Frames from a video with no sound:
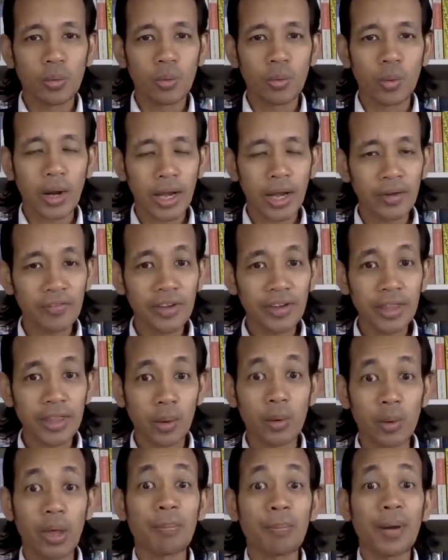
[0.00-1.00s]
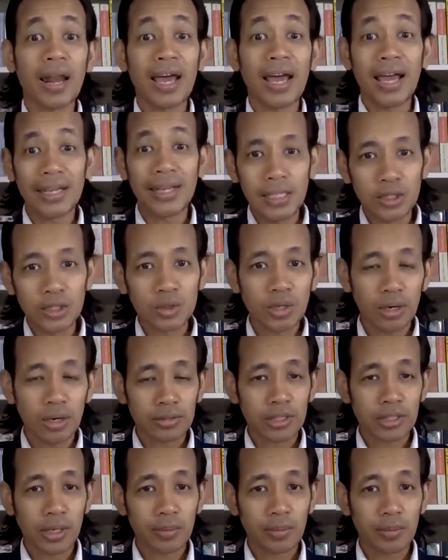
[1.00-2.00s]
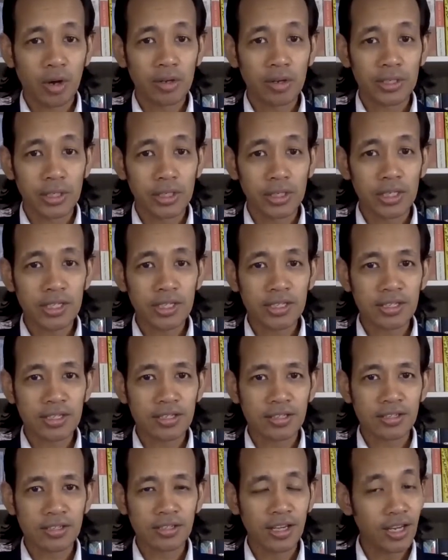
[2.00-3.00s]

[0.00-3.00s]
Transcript: whatever that we plant into our subconscious,